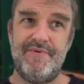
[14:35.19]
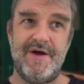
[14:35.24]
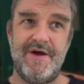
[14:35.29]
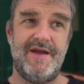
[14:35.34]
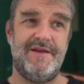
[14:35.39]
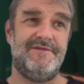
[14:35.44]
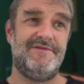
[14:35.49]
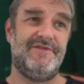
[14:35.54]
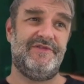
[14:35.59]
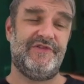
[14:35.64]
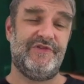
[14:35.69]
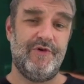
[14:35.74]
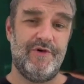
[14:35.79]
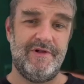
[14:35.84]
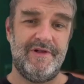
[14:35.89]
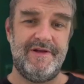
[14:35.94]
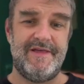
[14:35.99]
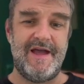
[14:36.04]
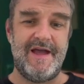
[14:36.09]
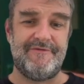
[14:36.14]
But
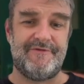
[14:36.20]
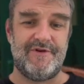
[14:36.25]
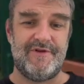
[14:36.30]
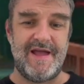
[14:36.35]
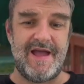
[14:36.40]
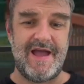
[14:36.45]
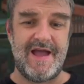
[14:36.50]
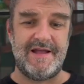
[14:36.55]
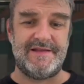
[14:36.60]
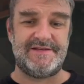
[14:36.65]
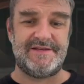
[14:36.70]
shortly after that,